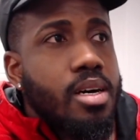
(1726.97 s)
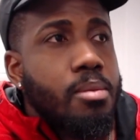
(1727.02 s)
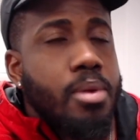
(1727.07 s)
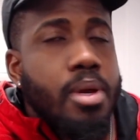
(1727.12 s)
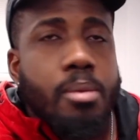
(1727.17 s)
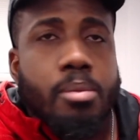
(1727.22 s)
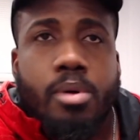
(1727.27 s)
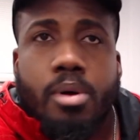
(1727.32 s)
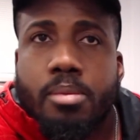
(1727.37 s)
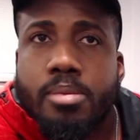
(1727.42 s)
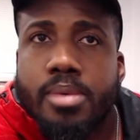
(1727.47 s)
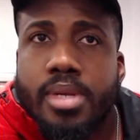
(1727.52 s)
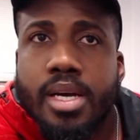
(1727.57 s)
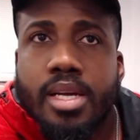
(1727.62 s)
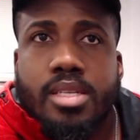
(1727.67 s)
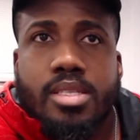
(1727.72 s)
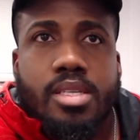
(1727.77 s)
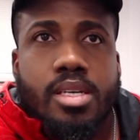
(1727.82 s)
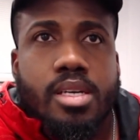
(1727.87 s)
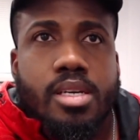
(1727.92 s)
hip-hop
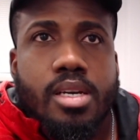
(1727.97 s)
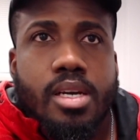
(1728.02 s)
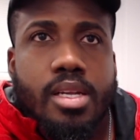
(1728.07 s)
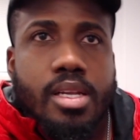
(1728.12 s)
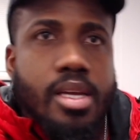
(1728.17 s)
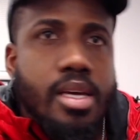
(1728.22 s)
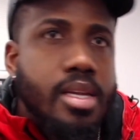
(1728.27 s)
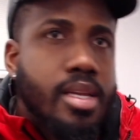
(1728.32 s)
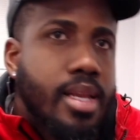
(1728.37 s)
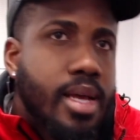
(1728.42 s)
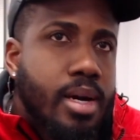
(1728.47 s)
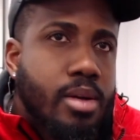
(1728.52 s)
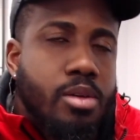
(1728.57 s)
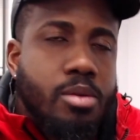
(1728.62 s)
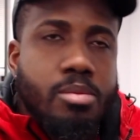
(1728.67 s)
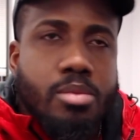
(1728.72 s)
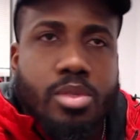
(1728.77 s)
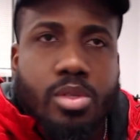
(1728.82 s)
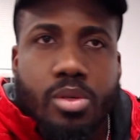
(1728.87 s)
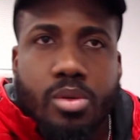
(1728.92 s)
dancing. Allow
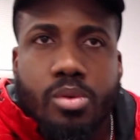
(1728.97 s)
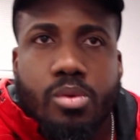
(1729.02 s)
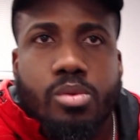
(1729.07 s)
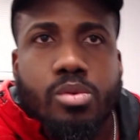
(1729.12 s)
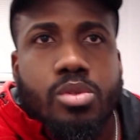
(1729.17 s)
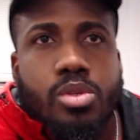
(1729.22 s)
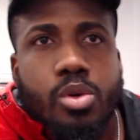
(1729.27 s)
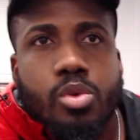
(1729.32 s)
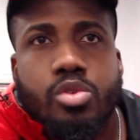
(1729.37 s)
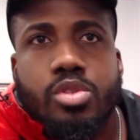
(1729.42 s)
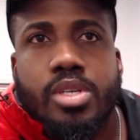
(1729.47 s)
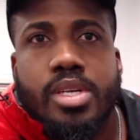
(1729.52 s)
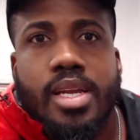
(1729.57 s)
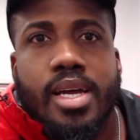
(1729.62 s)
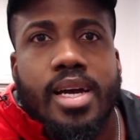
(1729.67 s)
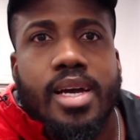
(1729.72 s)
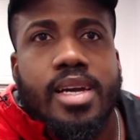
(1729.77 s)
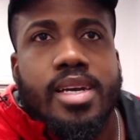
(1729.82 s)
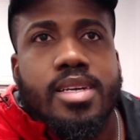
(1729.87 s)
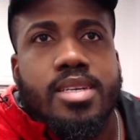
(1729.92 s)
them to
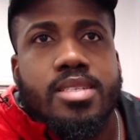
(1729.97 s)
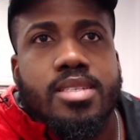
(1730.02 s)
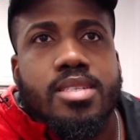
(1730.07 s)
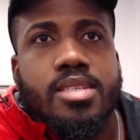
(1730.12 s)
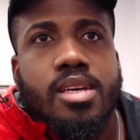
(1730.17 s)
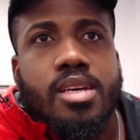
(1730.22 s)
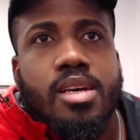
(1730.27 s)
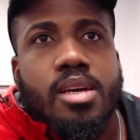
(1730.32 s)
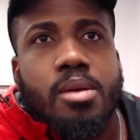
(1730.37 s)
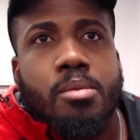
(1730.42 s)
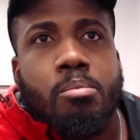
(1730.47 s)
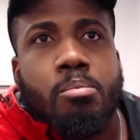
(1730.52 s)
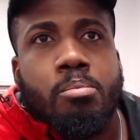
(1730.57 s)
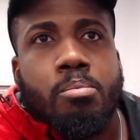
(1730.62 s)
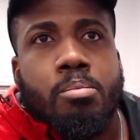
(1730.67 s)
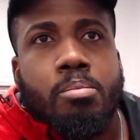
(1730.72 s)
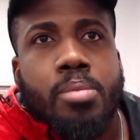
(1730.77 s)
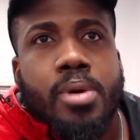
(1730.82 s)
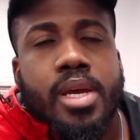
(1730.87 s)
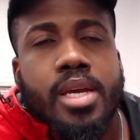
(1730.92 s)
socialize
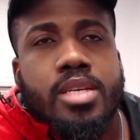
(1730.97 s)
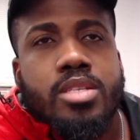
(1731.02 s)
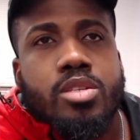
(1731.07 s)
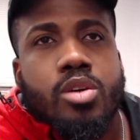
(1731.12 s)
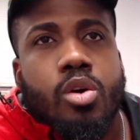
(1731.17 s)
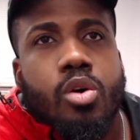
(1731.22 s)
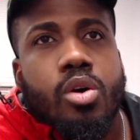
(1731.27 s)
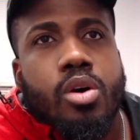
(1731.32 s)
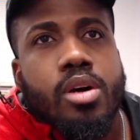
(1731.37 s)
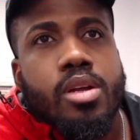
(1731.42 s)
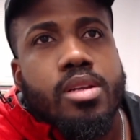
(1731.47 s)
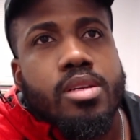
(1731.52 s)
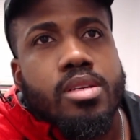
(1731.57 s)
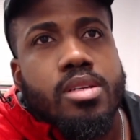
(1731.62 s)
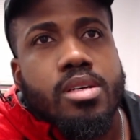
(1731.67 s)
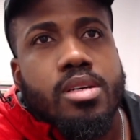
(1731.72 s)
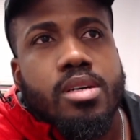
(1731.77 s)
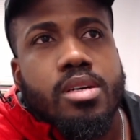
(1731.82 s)
based on